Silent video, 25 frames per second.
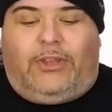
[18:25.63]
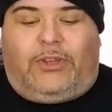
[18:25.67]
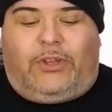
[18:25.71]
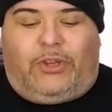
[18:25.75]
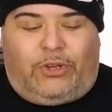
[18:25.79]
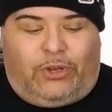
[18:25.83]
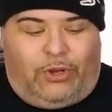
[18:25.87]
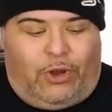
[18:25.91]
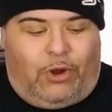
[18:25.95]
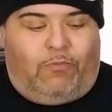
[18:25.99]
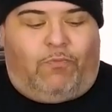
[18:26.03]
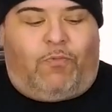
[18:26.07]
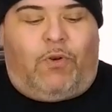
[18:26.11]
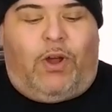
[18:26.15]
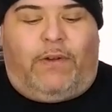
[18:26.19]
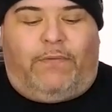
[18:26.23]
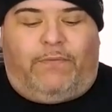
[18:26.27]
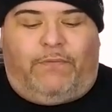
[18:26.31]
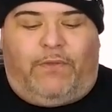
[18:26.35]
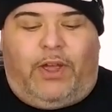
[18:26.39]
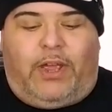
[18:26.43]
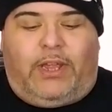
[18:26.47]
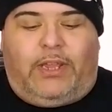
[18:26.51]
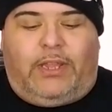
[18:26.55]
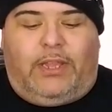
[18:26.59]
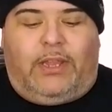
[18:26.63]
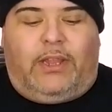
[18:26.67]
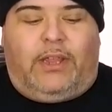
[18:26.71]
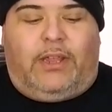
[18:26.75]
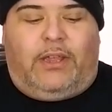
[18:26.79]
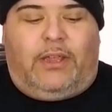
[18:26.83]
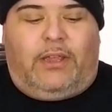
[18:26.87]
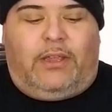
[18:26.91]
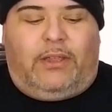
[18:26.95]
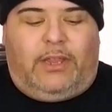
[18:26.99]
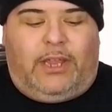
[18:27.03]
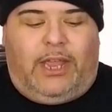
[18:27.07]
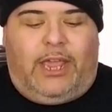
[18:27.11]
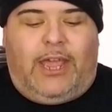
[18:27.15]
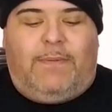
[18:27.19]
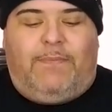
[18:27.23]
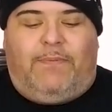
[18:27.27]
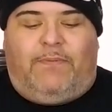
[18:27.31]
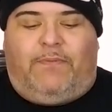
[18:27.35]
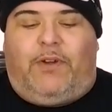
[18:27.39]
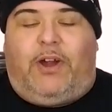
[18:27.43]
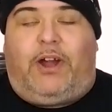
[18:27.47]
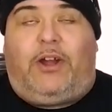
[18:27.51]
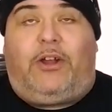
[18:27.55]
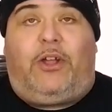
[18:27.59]
it's rough on the
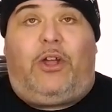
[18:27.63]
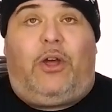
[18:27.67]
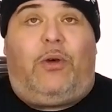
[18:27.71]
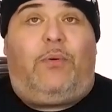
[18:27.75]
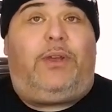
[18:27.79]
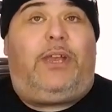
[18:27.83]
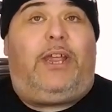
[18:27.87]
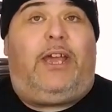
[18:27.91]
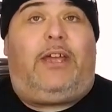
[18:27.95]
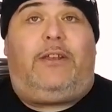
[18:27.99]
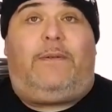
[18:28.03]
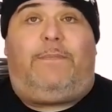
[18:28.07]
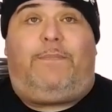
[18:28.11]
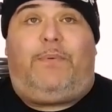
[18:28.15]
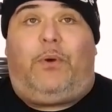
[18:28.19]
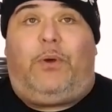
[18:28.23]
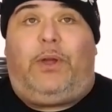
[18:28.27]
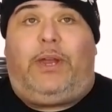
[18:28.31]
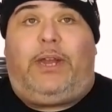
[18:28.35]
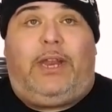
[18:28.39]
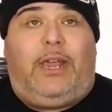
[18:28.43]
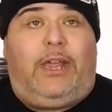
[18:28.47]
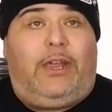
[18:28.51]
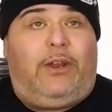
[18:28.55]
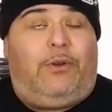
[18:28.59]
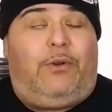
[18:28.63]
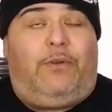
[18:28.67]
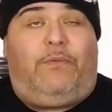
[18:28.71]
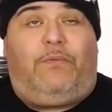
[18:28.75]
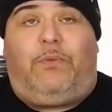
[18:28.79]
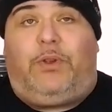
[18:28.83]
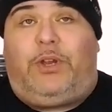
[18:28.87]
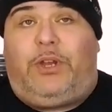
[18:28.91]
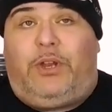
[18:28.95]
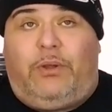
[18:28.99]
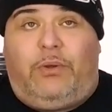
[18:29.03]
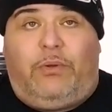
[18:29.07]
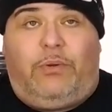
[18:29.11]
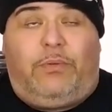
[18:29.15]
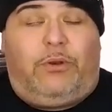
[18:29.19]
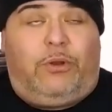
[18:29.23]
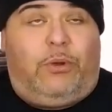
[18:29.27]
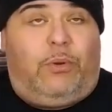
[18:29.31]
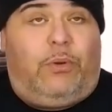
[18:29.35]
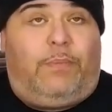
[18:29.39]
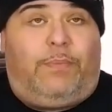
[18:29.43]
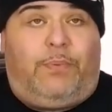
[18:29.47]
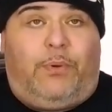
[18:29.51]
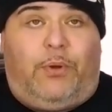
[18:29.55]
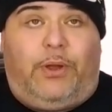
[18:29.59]
amplifier. Going down to 0.8, or if we
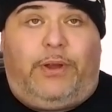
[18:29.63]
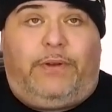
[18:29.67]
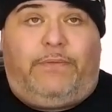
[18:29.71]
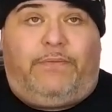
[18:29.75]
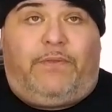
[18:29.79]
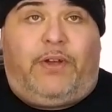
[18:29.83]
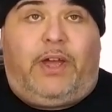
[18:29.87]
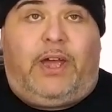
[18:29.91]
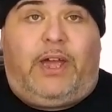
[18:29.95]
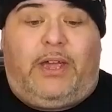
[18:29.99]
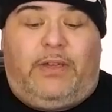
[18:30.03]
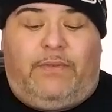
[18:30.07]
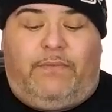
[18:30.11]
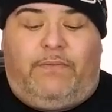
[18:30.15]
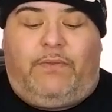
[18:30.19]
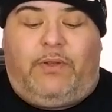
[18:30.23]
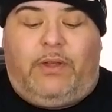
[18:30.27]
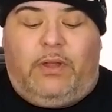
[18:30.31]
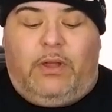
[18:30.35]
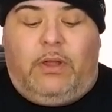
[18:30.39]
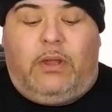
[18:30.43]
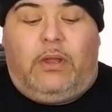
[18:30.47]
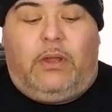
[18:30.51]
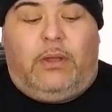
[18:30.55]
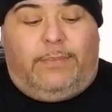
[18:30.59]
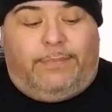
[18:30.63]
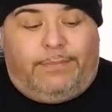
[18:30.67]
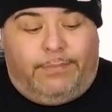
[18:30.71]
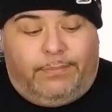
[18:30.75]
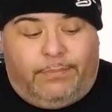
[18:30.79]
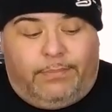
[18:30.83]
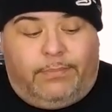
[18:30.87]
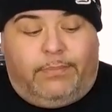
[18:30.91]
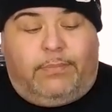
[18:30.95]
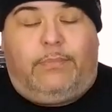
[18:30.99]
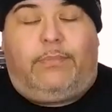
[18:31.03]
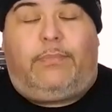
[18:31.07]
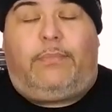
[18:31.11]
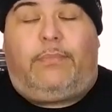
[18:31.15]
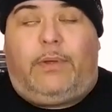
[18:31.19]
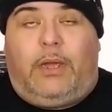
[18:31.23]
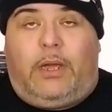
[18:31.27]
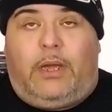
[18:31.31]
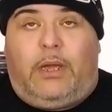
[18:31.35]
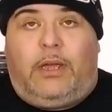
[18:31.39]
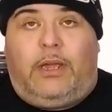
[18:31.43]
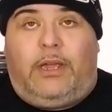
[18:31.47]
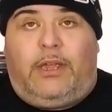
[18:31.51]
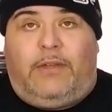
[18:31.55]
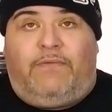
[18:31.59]
do a 0.5,
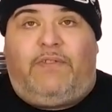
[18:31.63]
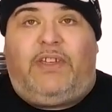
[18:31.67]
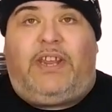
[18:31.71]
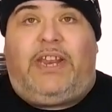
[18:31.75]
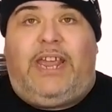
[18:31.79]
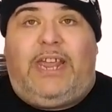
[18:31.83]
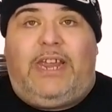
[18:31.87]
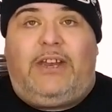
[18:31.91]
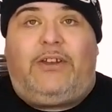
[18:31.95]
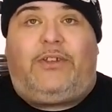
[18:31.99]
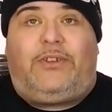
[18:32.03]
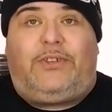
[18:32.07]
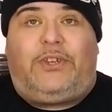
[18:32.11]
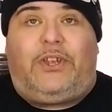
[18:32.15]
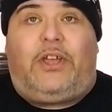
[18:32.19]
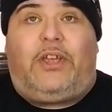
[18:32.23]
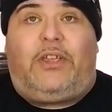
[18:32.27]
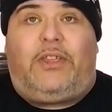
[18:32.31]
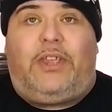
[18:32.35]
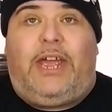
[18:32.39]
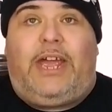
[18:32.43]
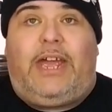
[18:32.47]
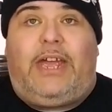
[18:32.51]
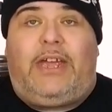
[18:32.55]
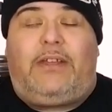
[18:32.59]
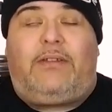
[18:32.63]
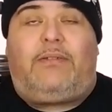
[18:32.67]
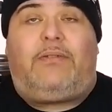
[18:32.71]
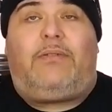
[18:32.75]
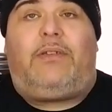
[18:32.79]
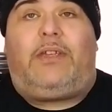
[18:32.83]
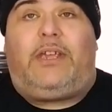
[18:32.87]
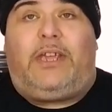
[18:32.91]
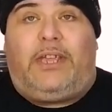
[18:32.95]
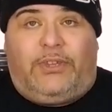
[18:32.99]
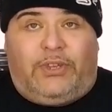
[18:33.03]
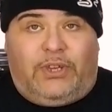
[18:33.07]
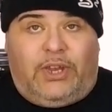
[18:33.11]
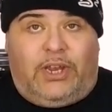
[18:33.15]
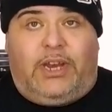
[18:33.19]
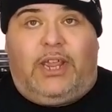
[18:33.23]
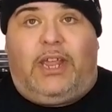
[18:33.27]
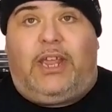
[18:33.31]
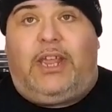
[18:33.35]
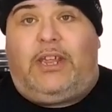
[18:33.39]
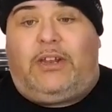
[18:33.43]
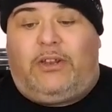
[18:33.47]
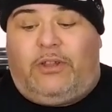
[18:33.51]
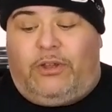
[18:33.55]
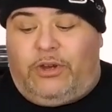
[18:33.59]
if it handles all that, it's
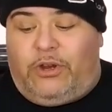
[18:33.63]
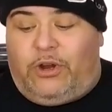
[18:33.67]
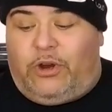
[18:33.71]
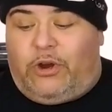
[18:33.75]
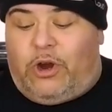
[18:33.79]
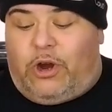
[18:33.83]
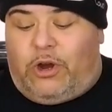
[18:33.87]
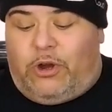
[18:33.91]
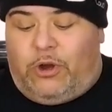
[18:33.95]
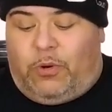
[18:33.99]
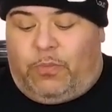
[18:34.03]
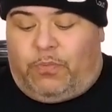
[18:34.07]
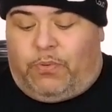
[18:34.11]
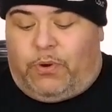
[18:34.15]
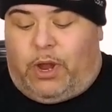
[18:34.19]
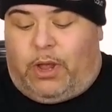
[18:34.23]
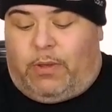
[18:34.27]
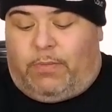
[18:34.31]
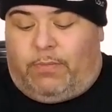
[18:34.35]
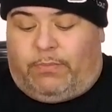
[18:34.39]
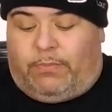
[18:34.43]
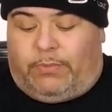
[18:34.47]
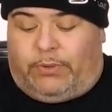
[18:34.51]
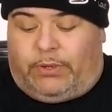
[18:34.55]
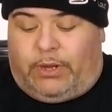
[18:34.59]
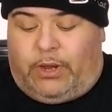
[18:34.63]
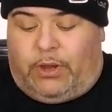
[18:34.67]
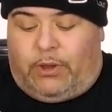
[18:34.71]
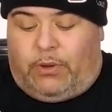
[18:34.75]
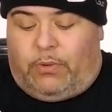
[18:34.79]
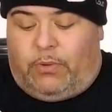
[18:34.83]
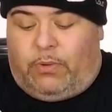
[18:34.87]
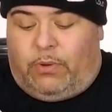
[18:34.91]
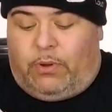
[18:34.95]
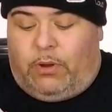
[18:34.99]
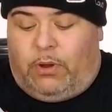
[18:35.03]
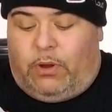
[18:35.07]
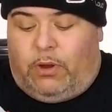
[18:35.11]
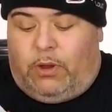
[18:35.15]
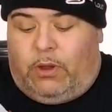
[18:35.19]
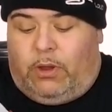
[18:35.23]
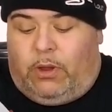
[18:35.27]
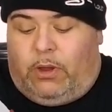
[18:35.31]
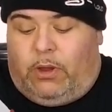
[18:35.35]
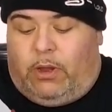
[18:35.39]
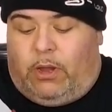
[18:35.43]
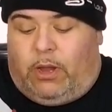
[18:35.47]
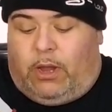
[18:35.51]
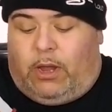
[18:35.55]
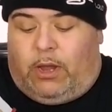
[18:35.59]
going to handle in your car no problem. So
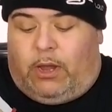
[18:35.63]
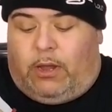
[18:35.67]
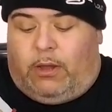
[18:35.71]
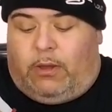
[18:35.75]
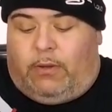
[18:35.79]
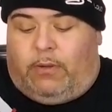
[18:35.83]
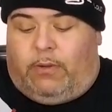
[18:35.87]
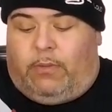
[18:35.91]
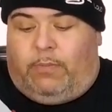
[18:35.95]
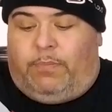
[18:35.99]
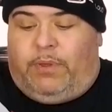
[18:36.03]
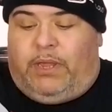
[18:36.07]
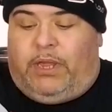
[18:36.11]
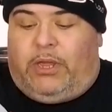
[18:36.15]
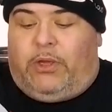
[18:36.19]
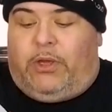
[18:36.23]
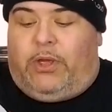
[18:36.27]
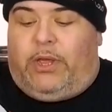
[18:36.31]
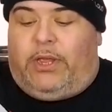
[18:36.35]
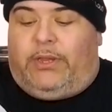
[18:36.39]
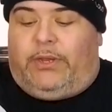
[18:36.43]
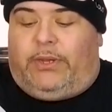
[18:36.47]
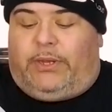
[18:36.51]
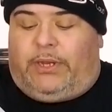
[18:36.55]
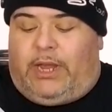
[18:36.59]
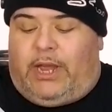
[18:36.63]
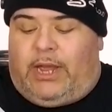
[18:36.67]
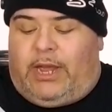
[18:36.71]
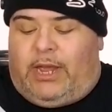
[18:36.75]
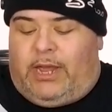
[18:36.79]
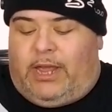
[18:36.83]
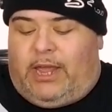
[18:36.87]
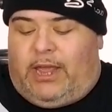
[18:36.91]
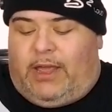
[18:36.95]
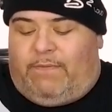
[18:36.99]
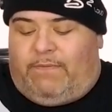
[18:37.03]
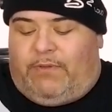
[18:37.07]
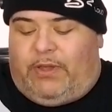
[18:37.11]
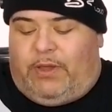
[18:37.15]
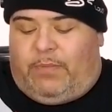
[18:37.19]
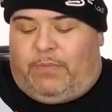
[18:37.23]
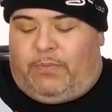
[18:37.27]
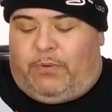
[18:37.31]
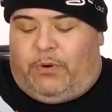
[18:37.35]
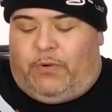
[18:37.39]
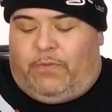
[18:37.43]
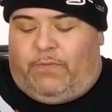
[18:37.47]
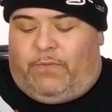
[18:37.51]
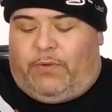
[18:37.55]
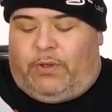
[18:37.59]
because I have
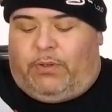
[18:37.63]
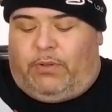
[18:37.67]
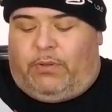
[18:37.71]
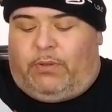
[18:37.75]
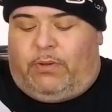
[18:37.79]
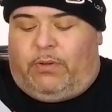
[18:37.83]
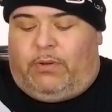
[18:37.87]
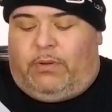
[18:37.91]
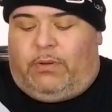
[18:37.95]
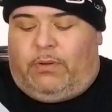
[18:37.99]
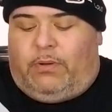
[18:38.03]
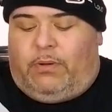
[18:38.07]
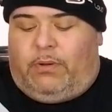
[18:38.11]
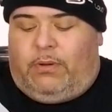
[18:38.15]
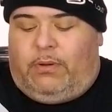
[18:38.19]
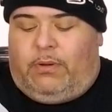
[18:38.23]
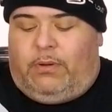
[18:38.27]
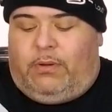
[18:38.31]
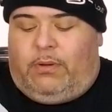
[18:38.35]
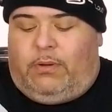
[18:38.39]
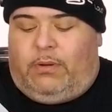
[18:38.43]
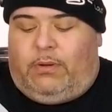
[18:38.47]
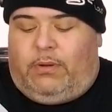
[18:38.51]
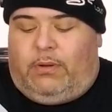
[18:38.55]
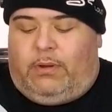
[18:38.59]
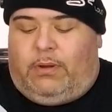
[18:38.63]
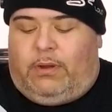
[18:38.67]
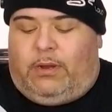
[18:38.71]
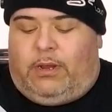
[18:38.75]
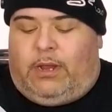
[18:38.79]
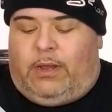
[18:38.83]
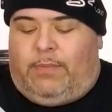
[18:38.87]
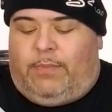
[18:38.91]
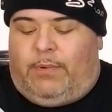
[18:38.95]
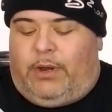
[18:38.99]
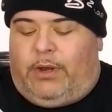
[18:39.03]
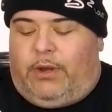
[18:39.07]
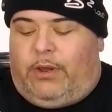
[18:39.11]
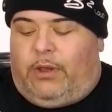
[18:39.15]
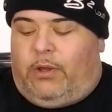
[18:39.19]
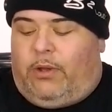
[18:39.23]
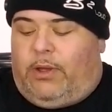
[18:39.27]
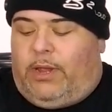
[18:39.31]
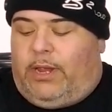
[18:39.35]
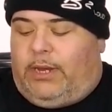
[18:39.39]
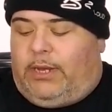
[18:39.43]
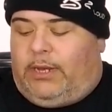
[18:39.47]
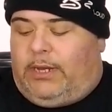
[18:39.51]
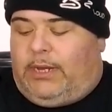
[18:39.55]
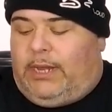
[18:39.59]
the approval, I'm going to
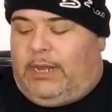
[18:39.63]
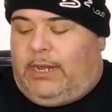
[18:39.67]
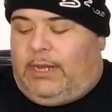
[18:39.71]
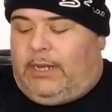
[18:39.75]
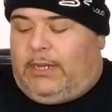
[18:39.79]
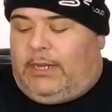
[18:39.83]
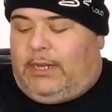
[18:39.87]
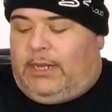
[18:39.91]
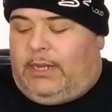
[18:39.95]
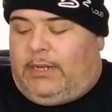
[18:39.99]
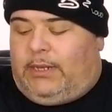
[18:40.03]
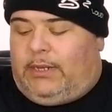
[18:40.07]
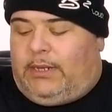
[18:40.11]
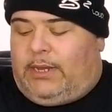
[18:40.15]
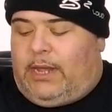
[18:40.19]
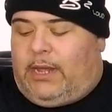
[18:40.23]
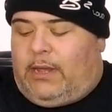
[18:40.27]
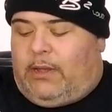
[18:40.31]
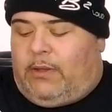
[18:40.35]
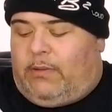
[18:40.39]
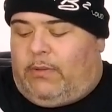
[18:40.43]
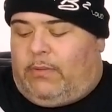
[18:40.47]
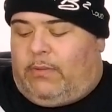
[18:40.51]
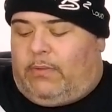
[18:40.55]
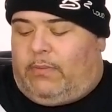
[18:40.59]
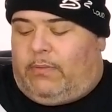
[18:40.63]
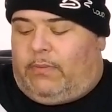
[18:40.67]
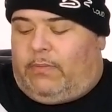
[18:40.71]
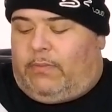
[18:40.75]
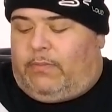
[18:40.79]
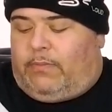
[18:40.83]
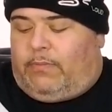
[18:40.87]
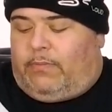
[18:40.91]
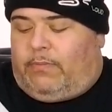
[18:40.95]
go ahead and take these out.